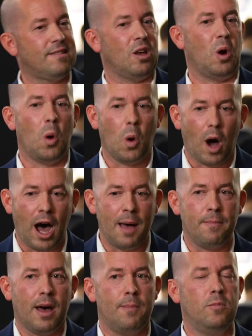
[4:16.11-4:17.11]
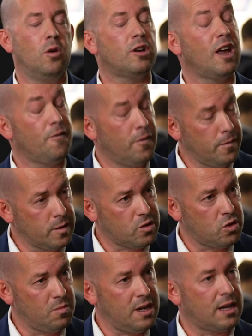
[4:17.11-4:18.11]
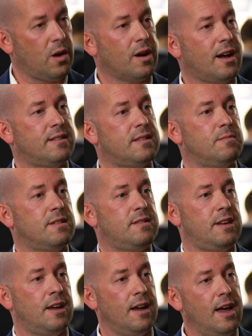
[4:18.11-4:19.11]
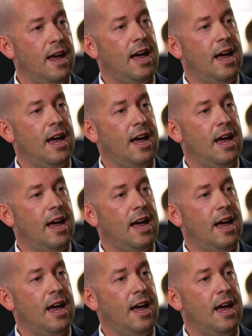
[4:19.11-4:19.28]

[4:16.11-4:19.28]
So I'm, I'm looking forward to meet our customers here,